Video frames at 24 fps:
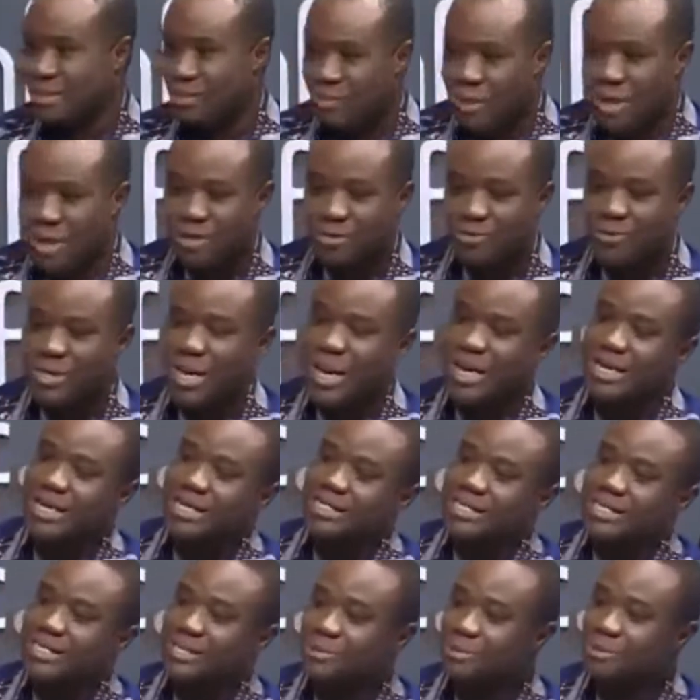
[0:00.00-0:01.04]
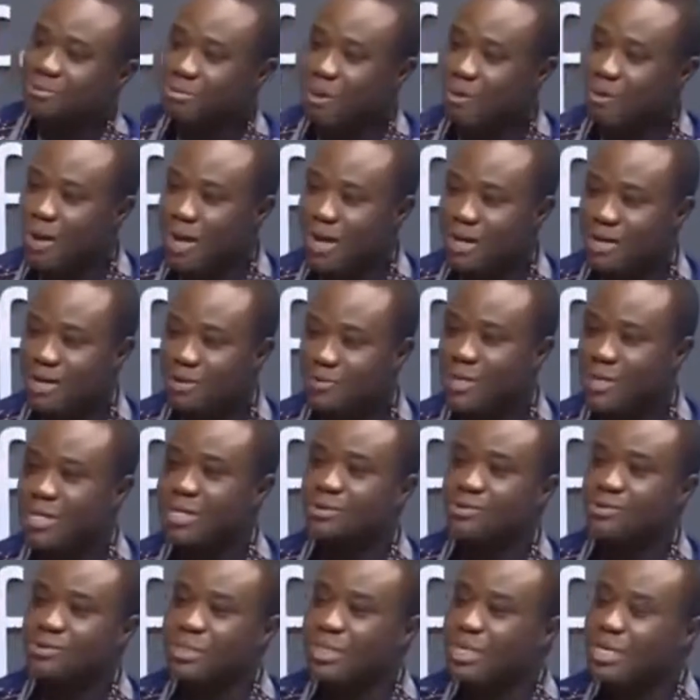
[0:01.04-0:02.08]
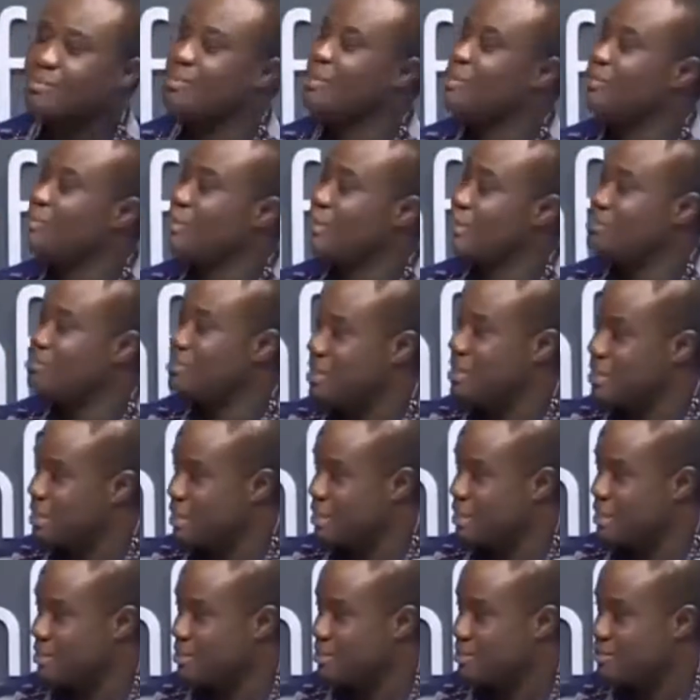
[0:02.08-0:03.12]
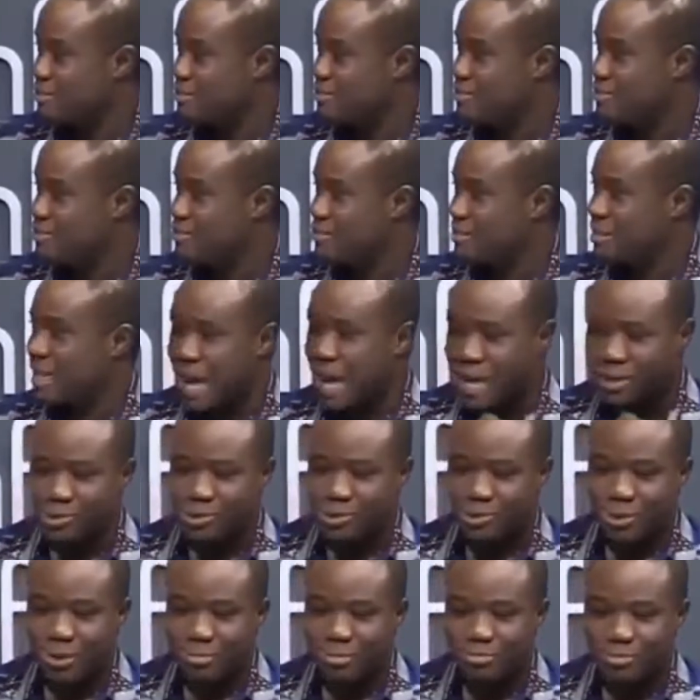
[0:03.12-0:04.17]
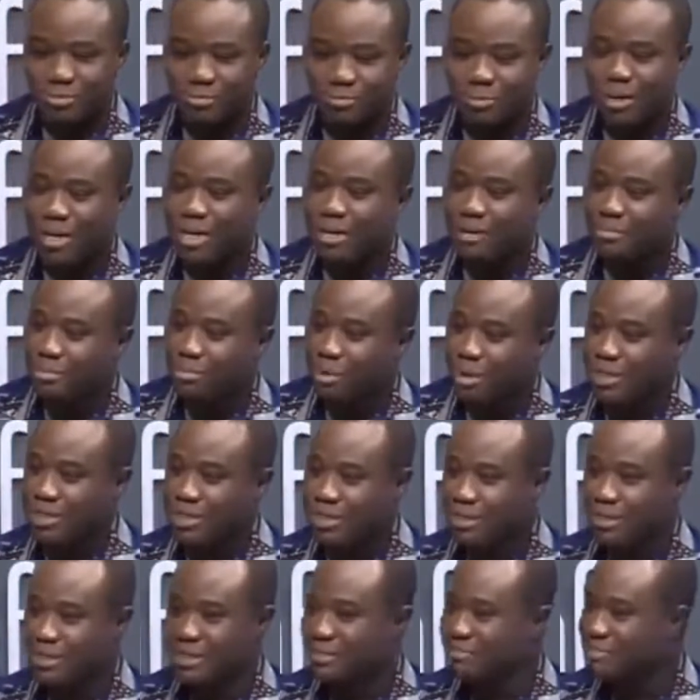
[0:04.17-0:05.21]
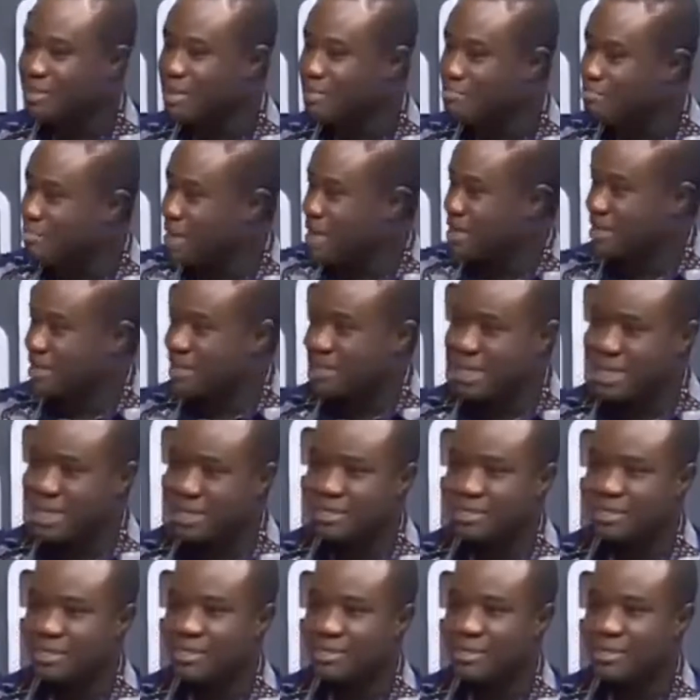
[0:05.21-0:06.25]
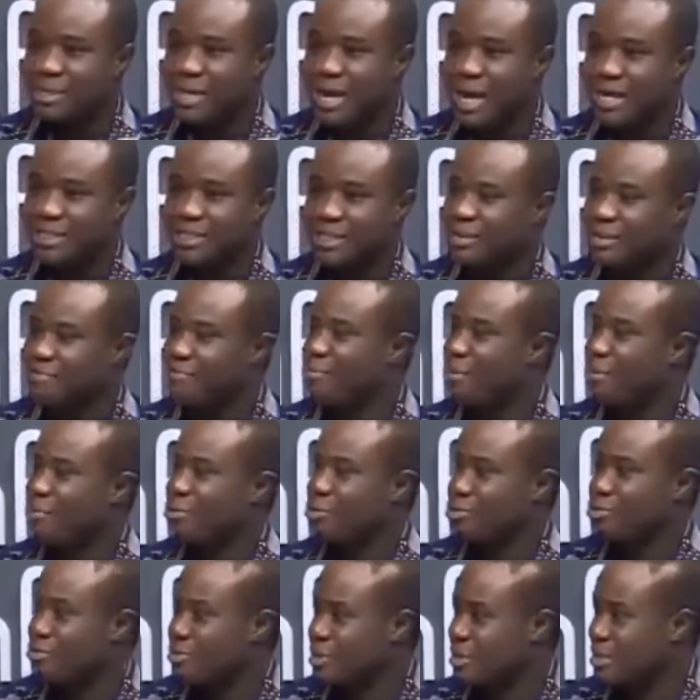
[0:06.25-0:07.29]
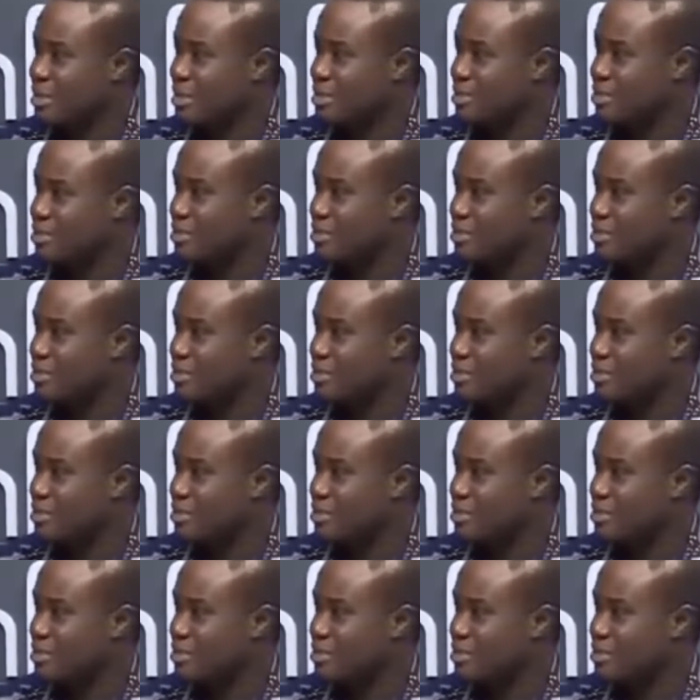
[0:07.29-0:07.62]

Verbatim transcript: When we are elected into power, we need to take responsibility and stop playing politics and being partisan at every opportunity.